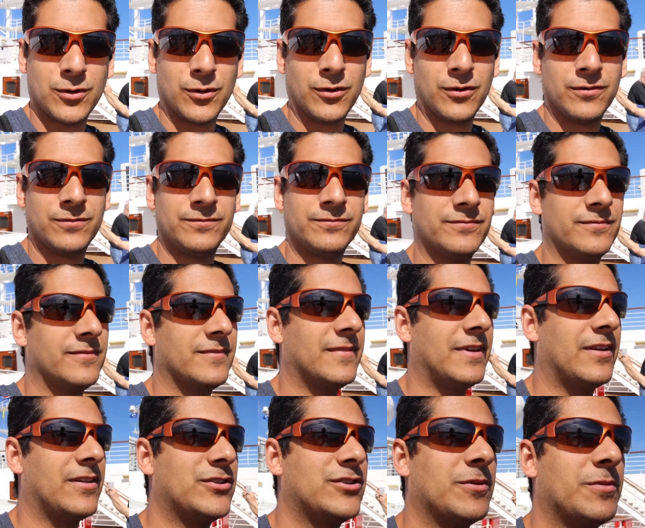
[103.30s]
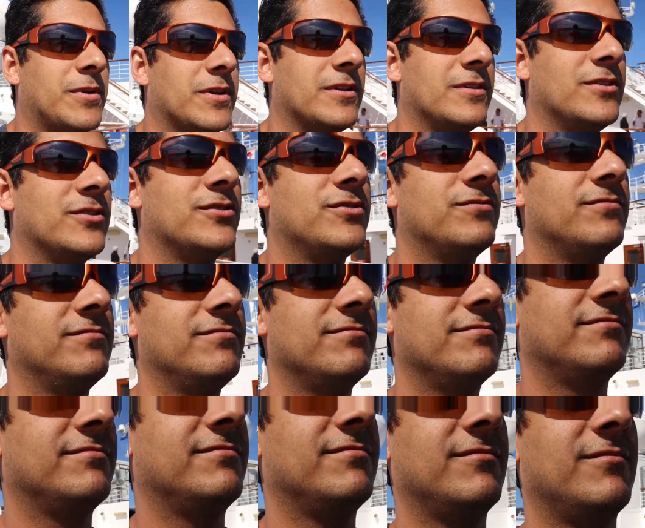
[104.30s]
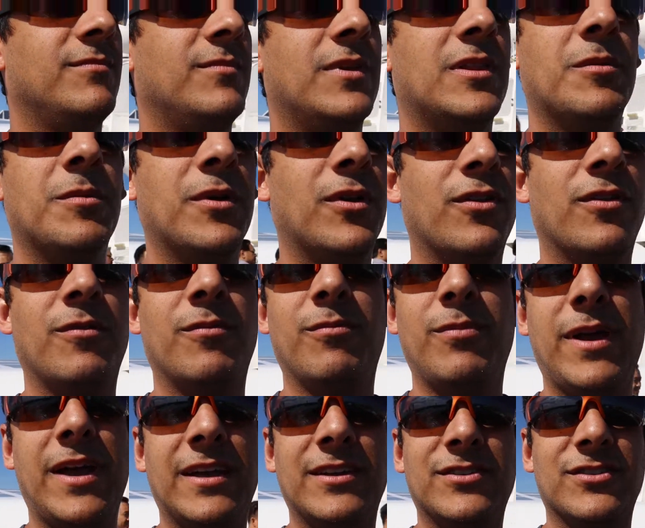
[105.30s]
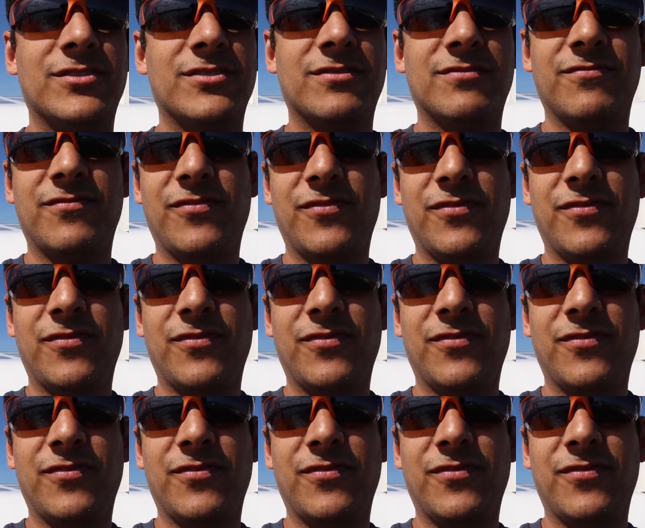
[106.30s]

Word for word: of cool how the ship could just in the middle of the bay just